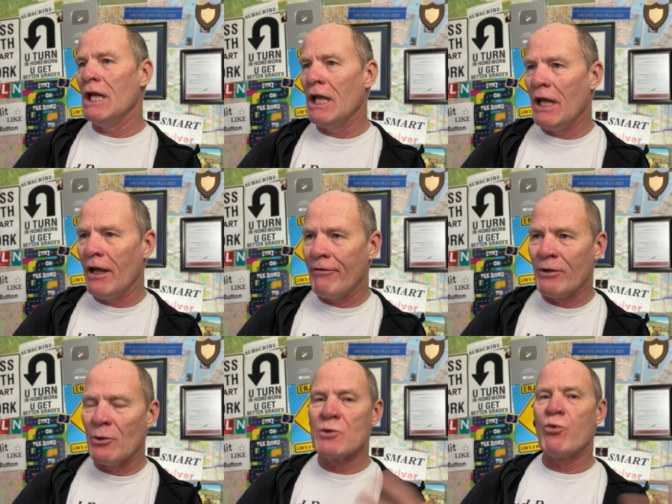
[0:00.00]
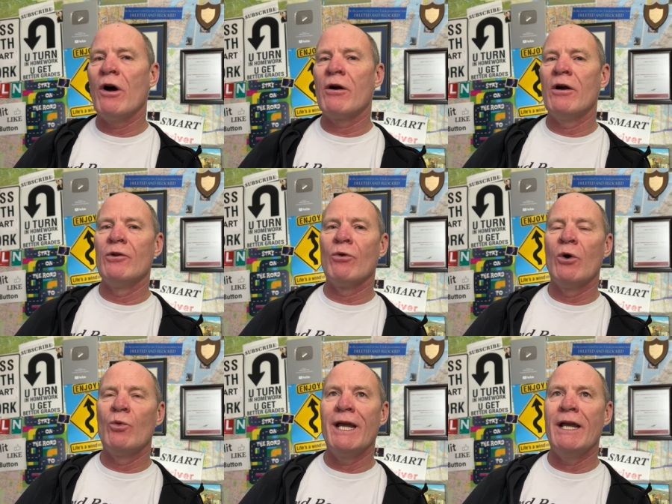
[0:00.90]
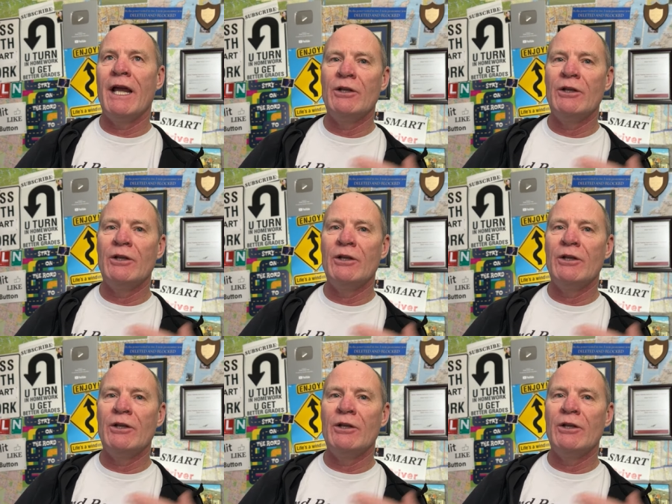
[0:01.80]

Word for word: if there was water on the roadway and